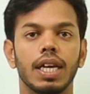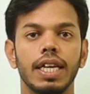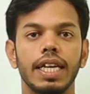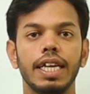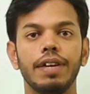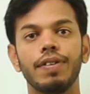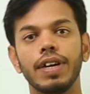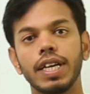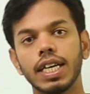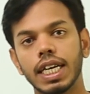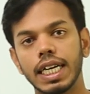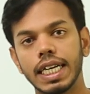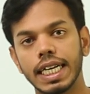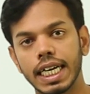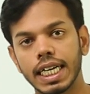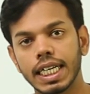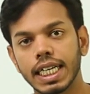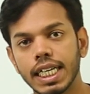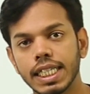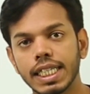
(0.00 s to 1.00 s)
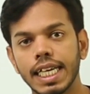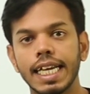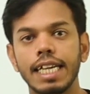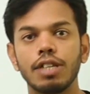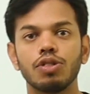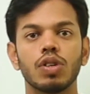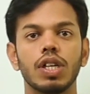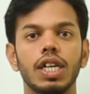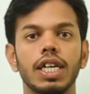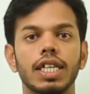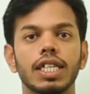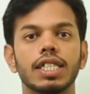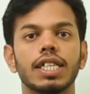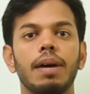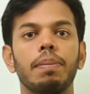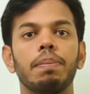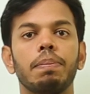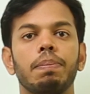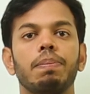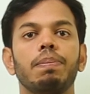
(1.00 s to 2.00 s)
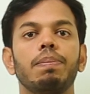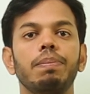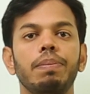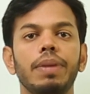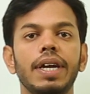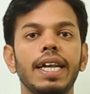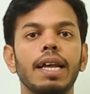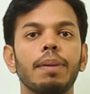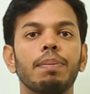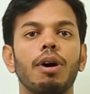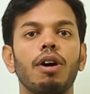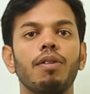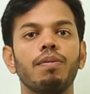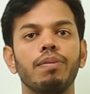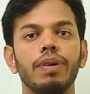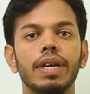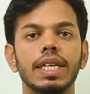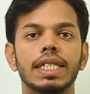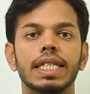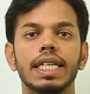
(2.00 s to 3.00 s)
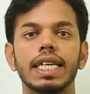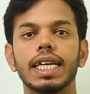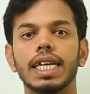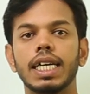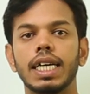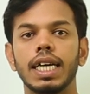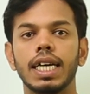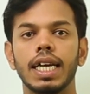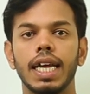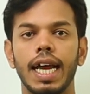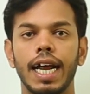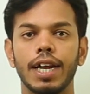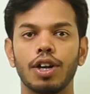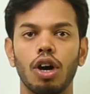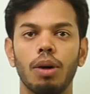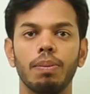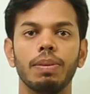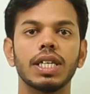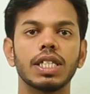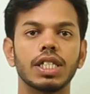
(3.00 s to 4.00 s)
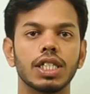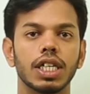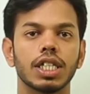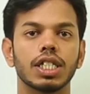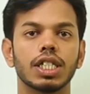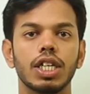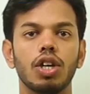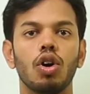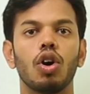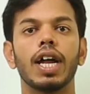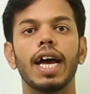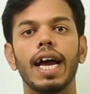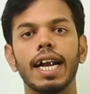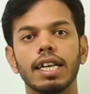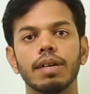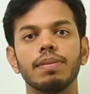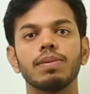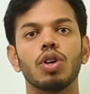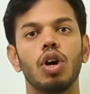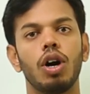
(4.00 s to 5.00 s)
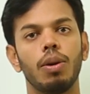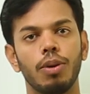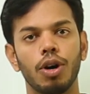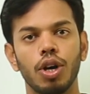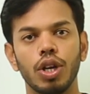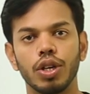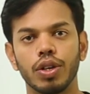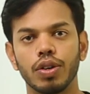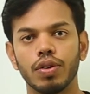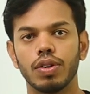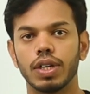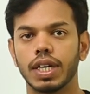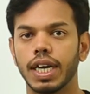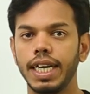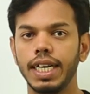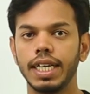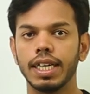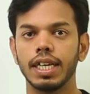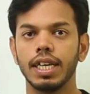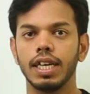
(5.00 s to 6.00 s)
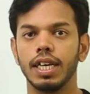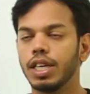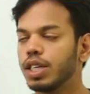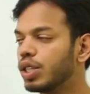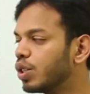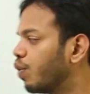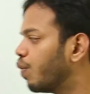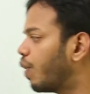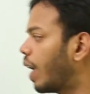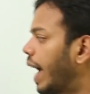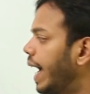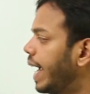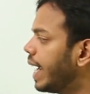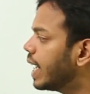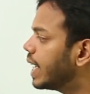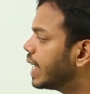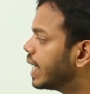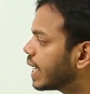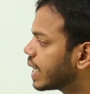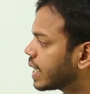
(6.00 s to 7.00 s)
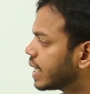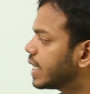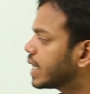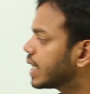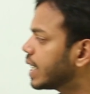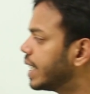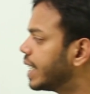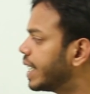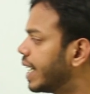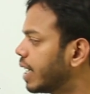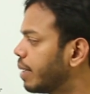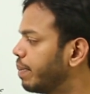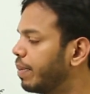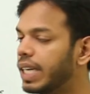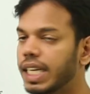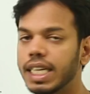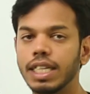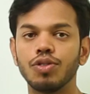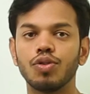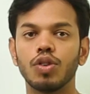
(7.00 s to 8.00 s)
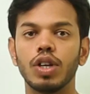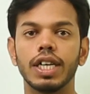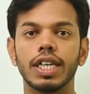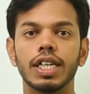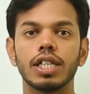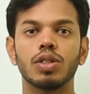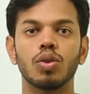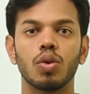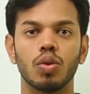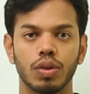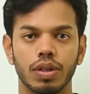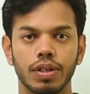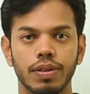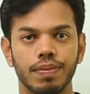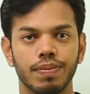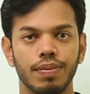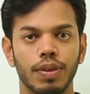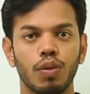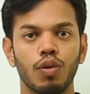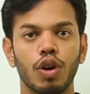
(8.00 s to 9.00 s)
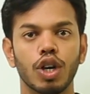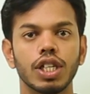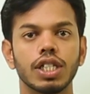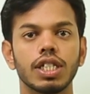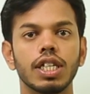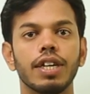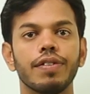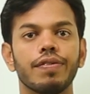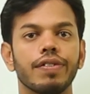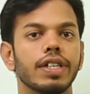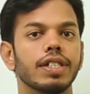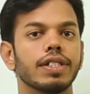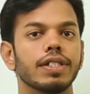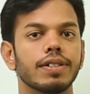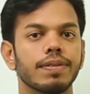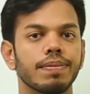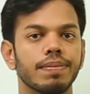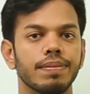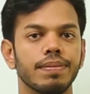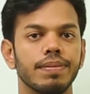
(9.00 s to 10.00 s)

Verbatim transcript: even conductors and insulators are made up of basic atomic structure or atoms or molecule, right? So why conductors conduct but insulators don't? What is the difference?